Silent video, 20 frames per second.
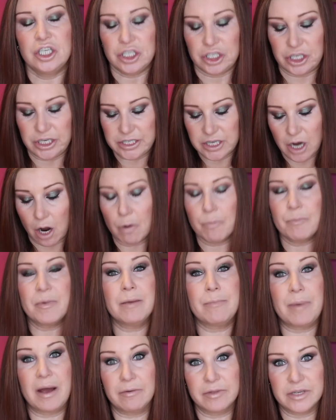she told
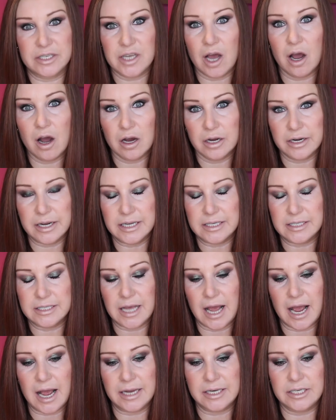me about this
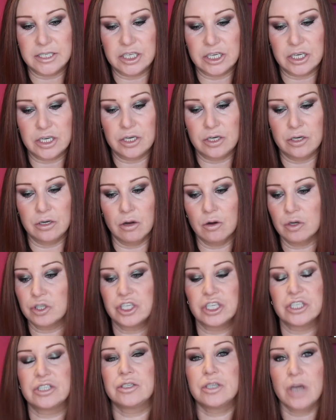harness, and
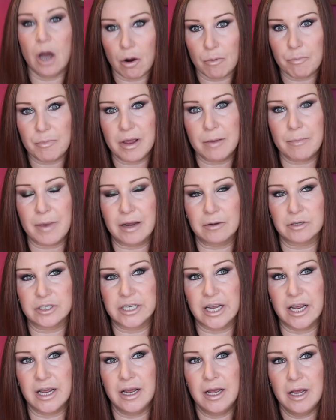not just told me
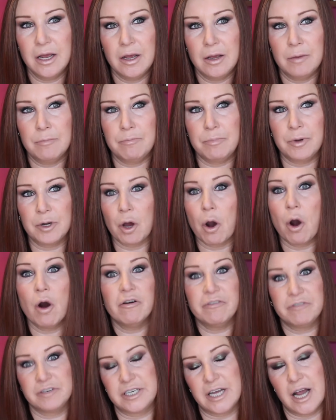about it, but
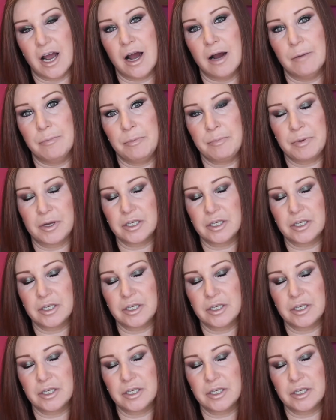offered it up.